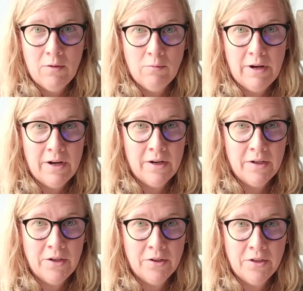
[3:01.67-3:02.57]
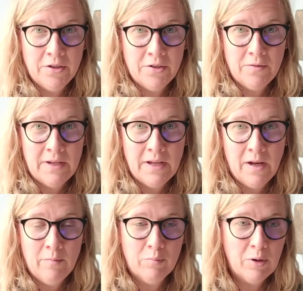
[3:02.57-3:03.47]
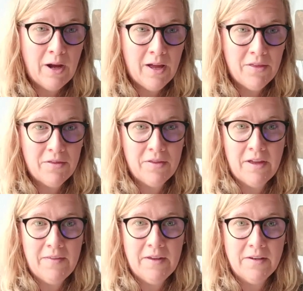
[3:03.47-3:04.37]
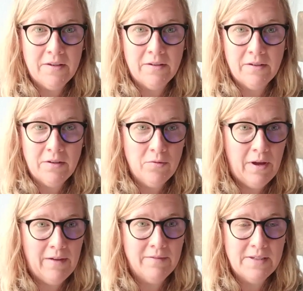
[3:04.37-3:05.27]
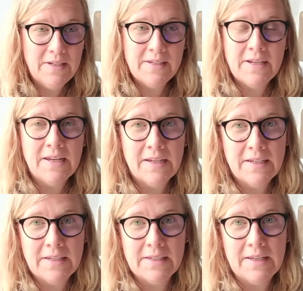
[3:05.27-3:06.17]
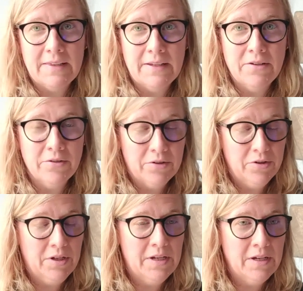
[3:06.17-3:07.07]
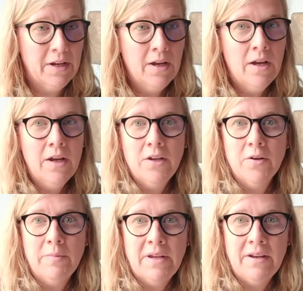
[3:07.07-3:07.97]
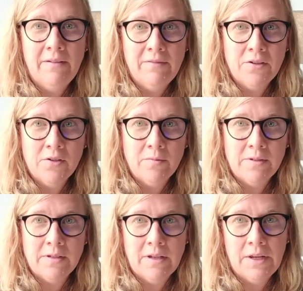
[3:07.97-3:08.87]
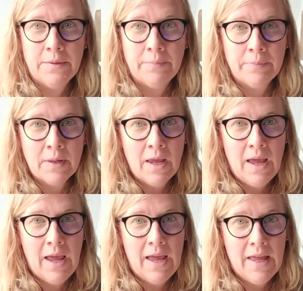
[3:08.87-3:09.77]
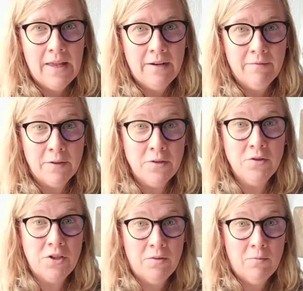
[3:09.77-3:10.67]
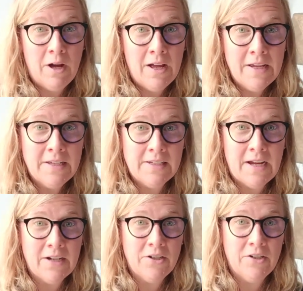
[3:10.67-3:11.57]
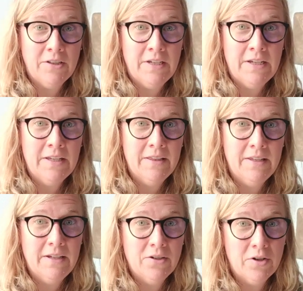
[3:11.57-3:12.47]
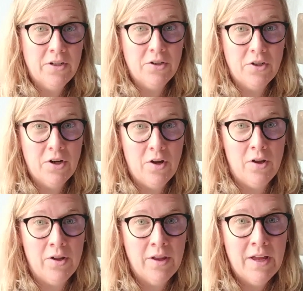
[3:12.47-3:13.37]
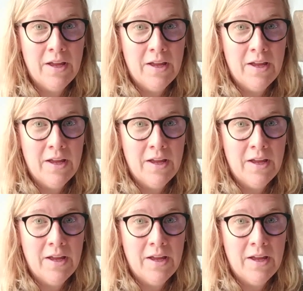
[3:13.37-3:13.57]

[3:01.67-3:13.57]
where you're doing a broth and then you have seasonings and then you're cooking your meat and vegetables again. And Fondue Chinois is actually the traditional